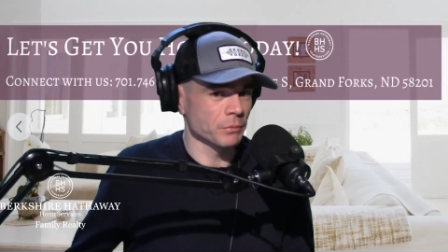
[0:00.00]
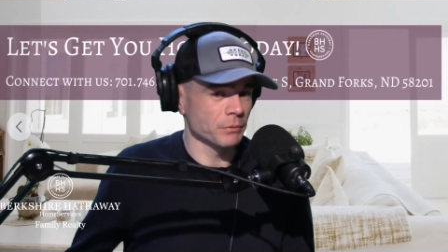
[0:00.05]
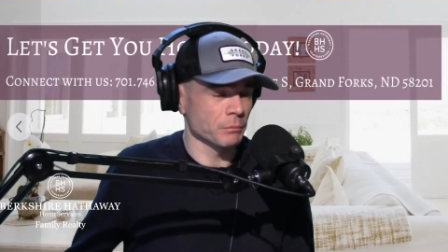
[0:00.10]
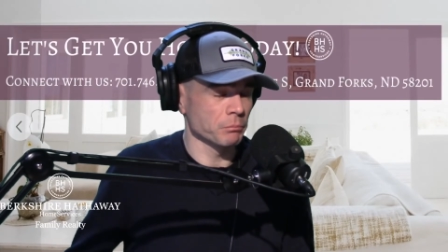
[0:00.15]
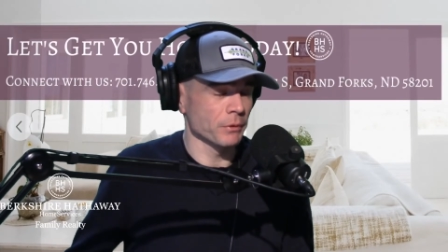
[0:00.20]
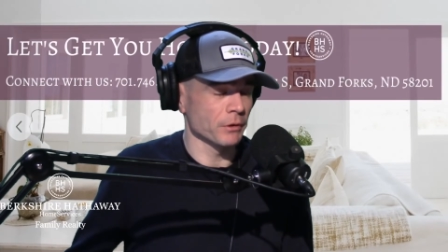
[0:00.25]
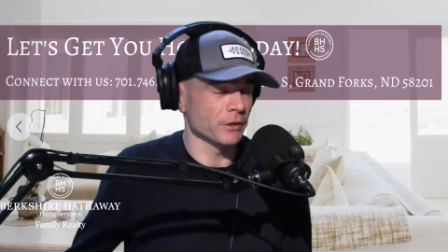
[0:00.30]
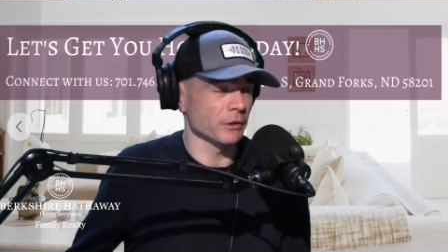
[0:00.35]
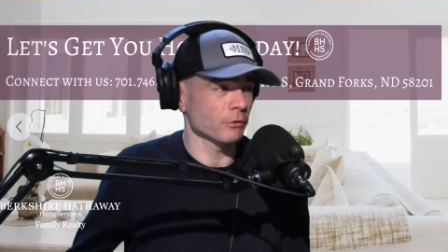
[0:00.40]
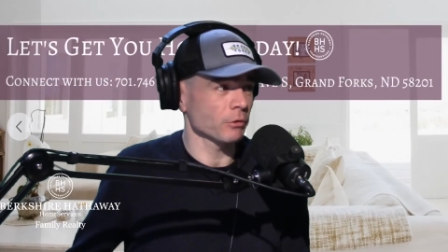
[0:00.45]

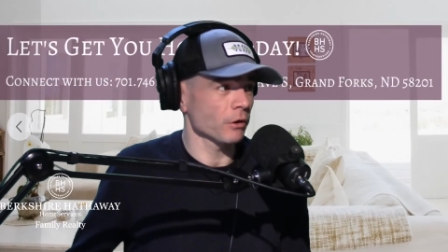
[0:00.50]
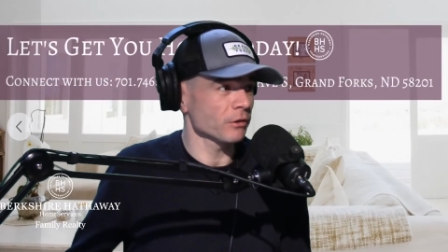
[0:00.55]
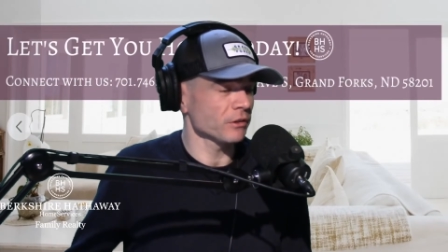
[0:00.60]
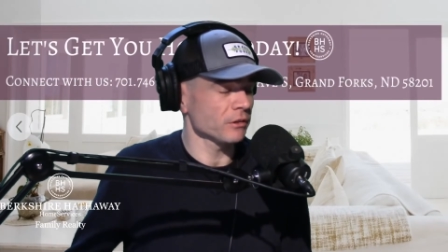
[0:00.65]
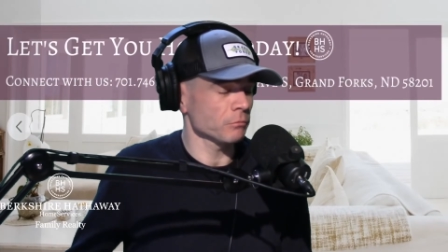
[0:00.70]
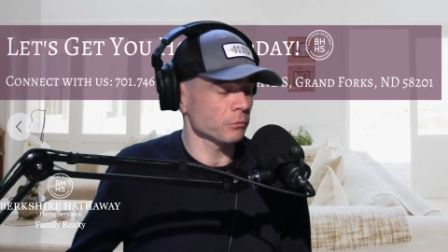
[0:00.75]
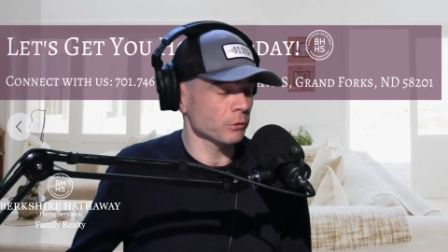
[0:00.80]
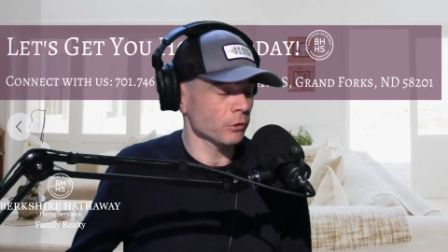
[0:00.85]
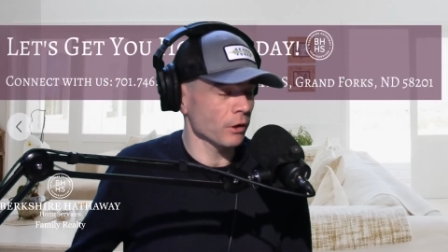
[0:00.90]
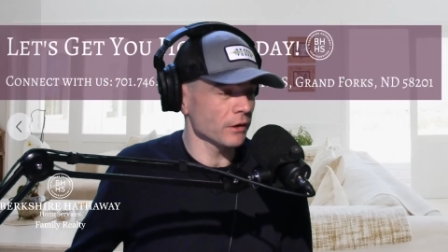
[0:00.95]
building
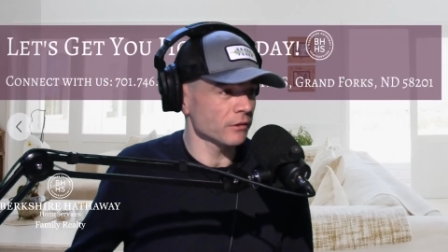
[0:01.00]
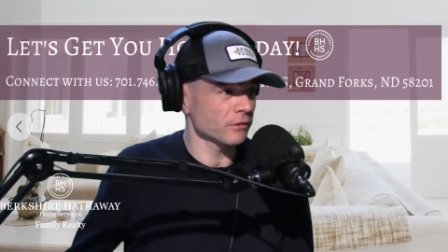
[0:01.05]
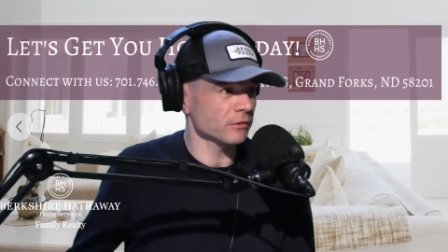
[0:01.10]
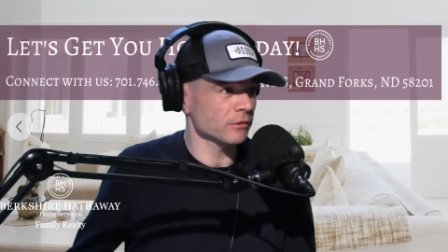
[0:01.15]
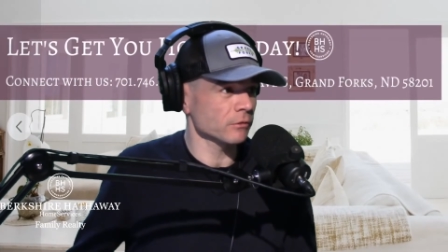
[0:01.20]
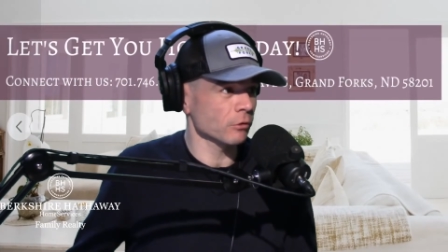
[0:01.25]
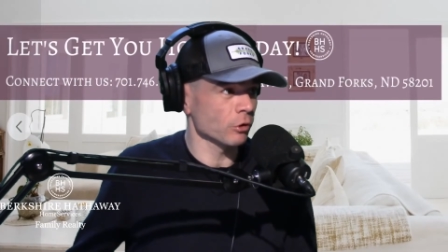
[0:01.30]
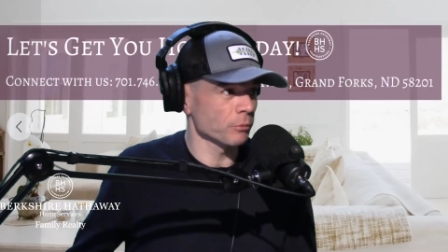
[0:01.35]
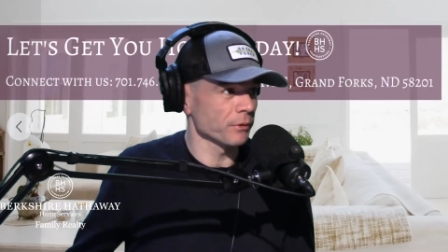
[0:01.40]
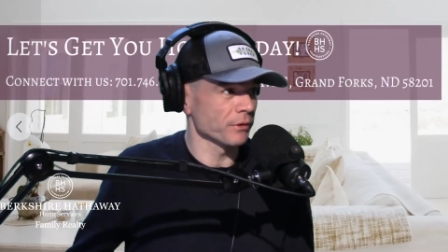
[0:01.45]
credit credit
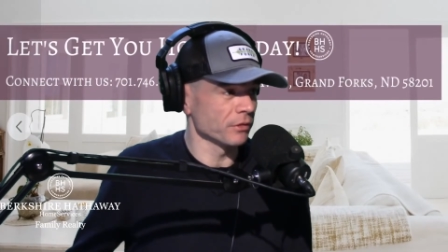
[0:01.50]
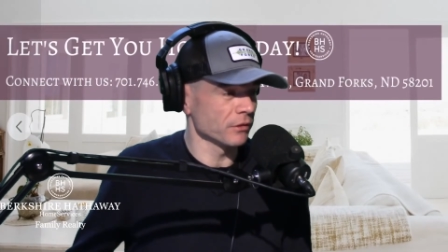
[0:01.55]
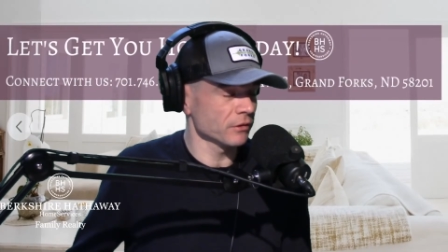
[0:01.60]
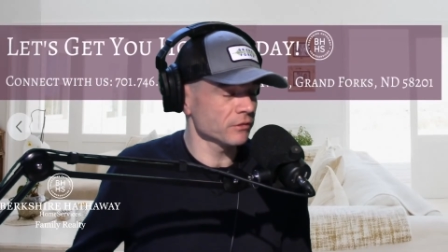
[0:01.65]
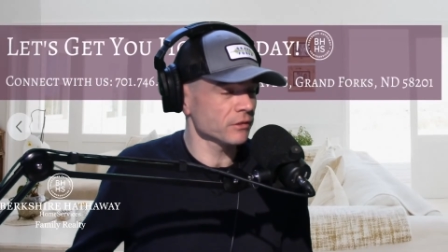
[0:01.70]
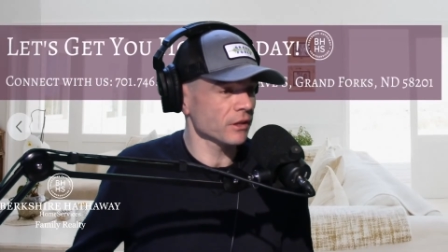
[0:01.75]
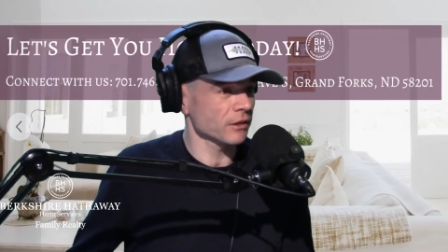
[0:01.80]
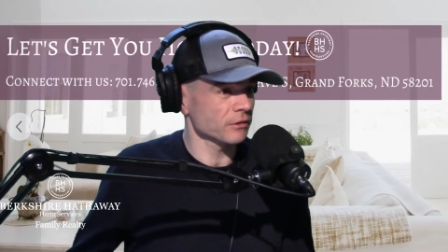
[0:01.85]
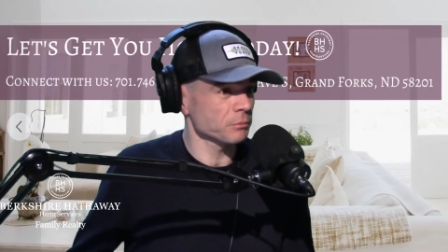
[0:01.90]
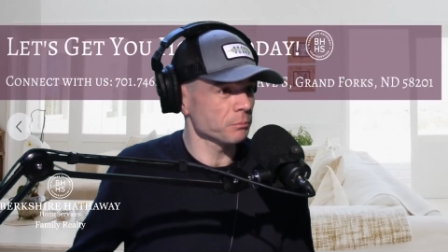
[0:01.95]
score, but in
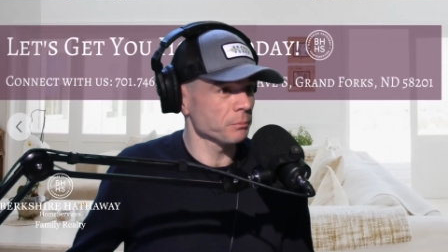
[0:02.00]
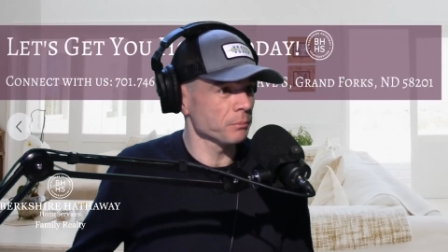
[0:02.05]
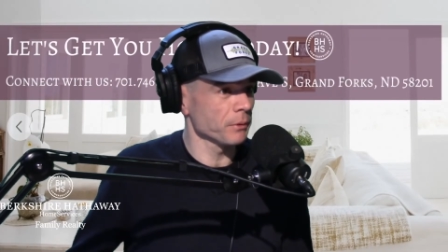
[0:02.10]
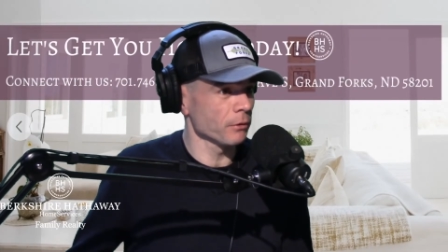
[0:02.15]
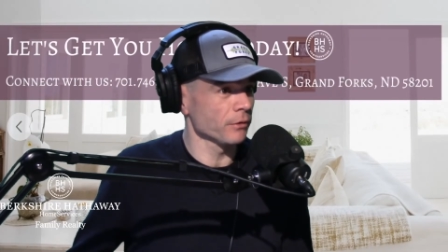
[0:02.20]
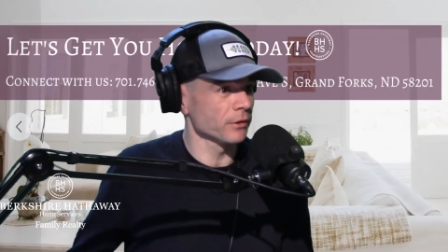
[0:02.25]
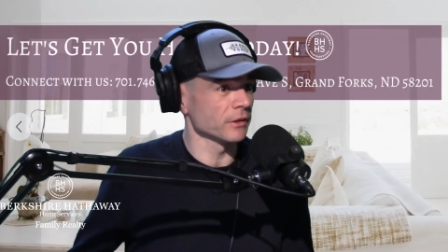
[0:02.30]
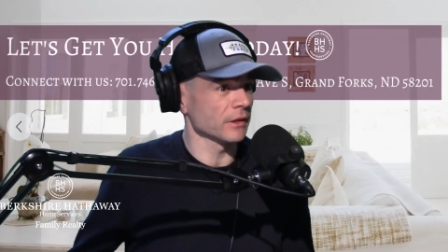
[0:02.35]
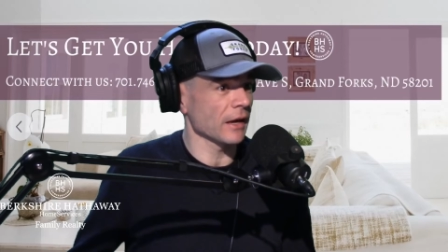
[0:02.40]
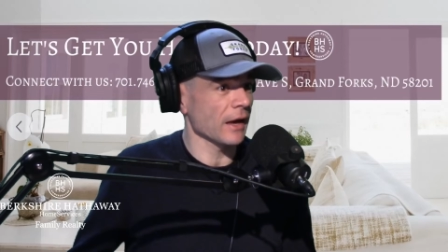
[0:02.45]
this case,
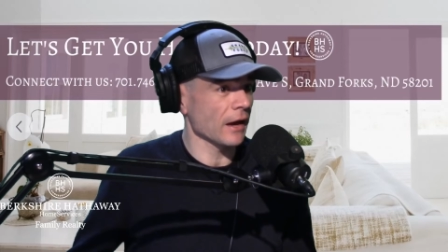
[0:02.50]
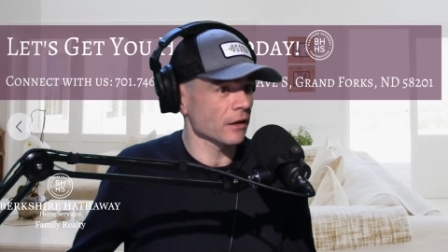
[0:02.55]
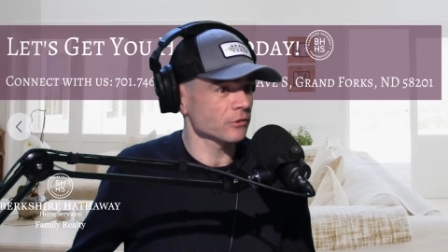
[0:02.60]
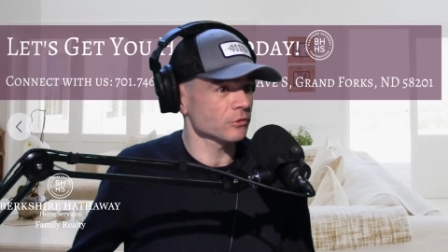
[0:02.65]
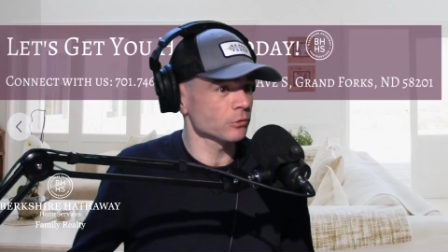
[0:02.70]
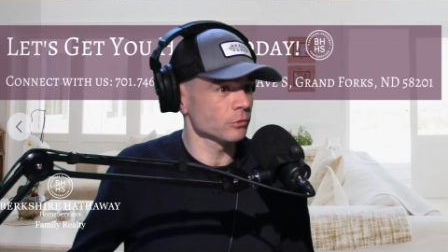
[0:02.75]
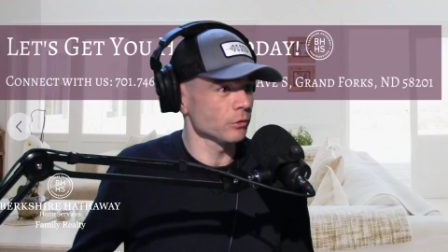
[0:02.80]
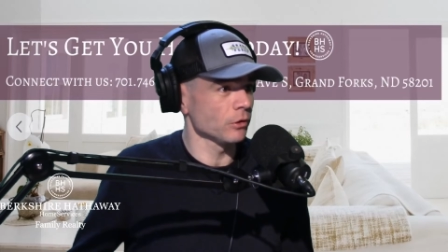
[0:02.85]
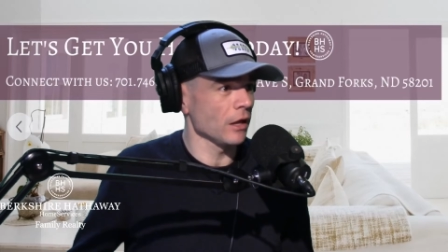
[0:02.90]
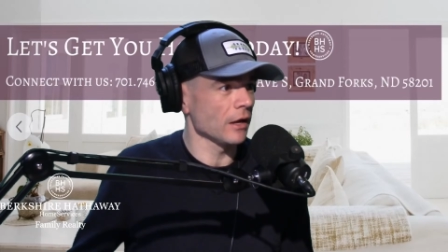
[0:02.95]
building
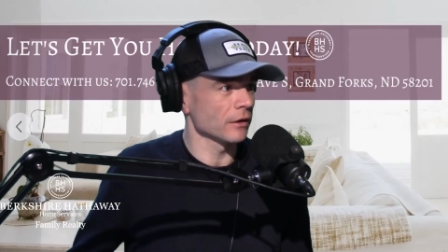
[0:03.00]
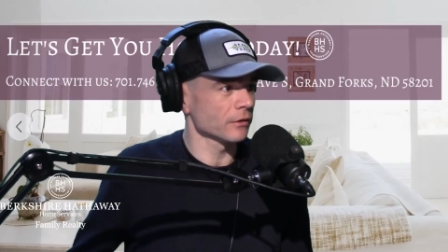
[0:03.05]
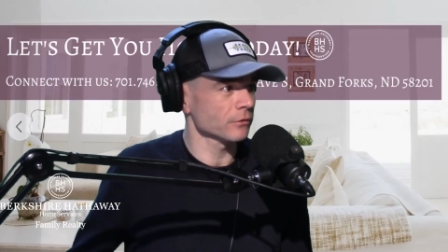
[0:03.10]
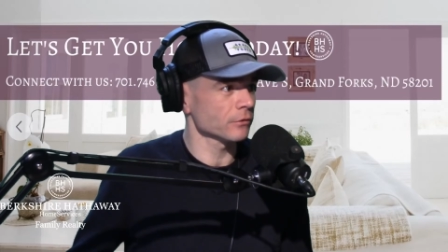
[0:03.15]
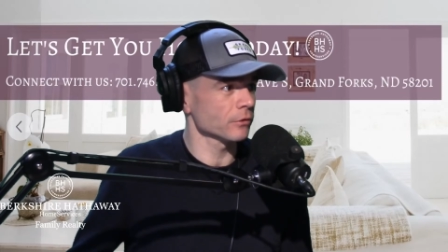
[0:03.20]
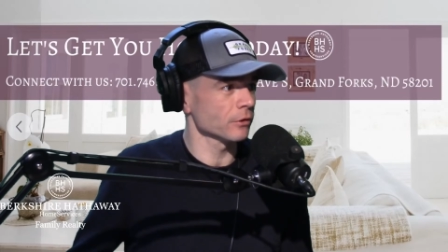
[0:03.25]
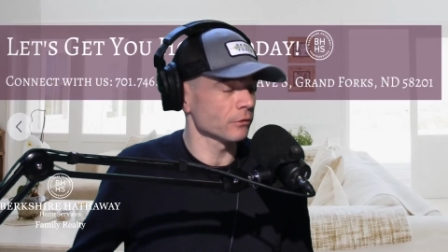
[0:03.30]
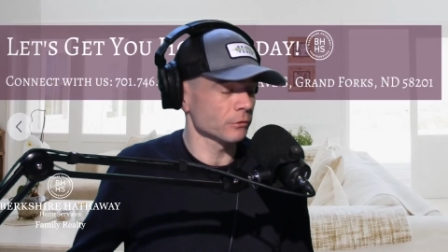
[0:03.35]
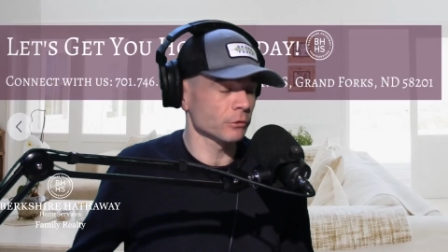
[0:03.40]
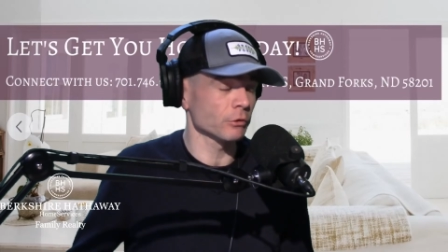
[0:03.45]
actual uh,
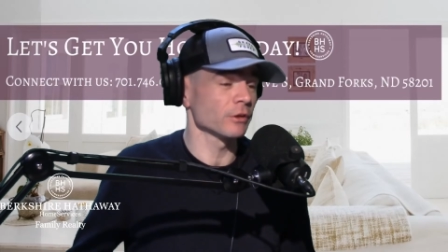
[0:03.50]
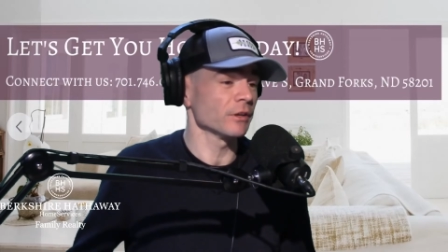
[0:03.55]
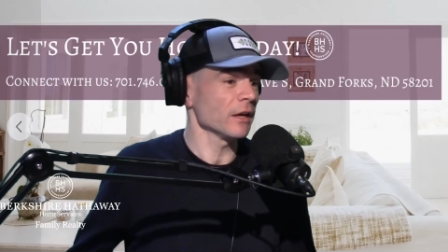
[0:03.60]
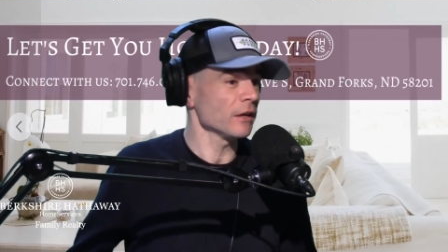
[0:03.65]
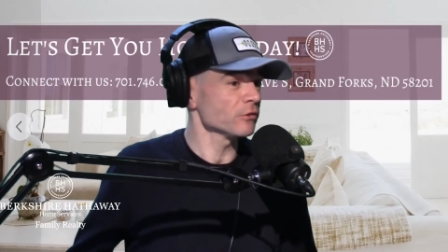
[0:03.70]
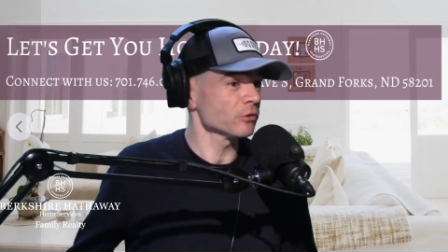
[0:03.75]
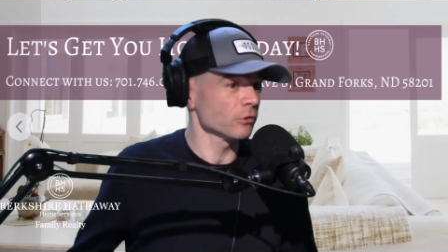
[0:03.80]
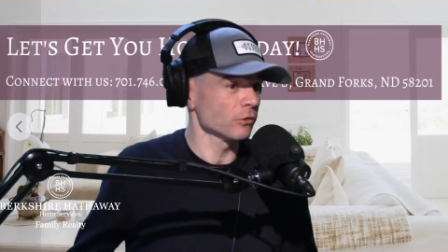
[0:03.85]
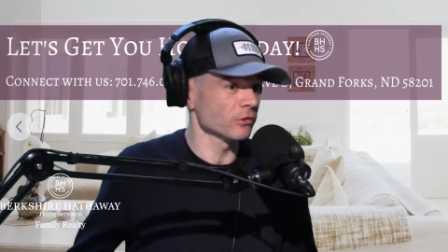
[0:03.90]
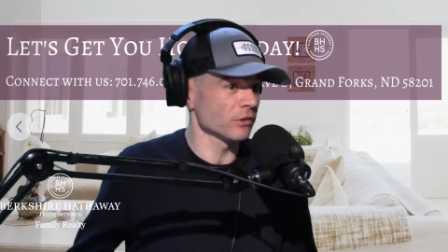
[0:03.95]
cr
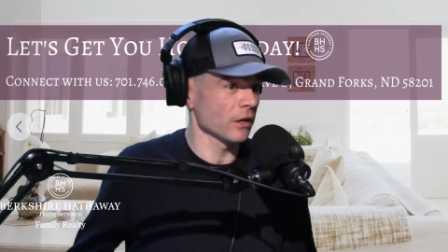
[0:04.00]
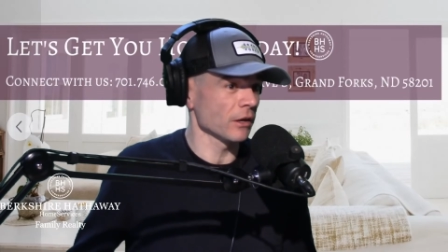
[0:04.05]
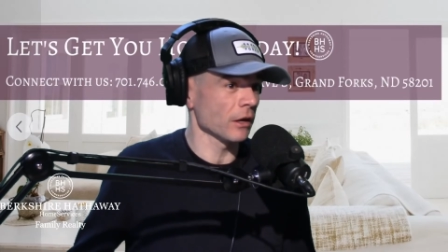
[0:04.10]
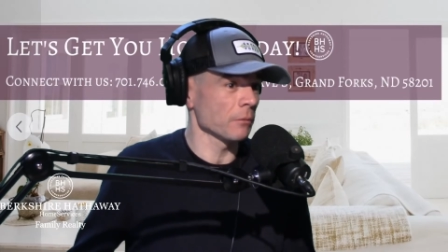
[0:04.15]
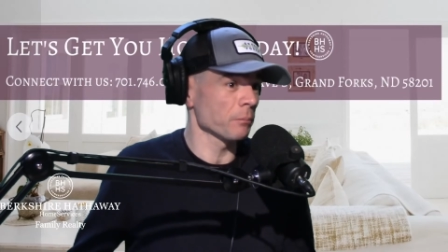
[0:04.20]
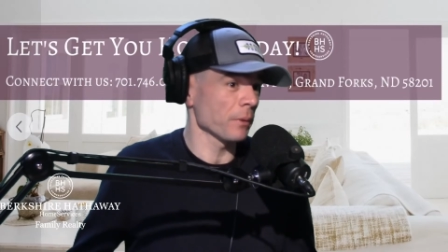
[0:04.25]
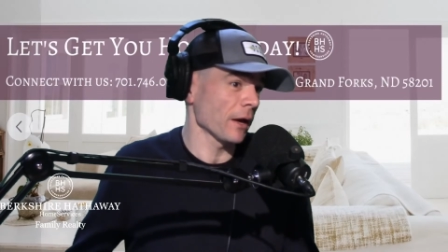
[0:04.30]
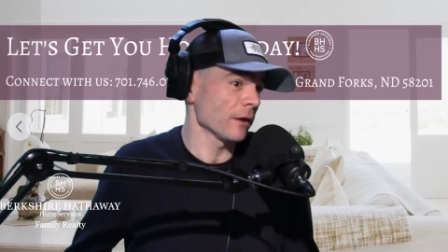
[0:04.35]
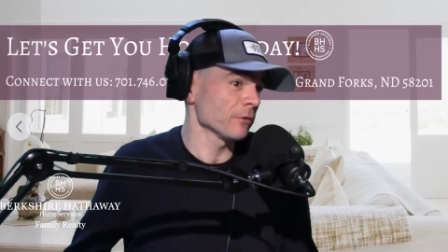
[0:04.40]
credentials on, on past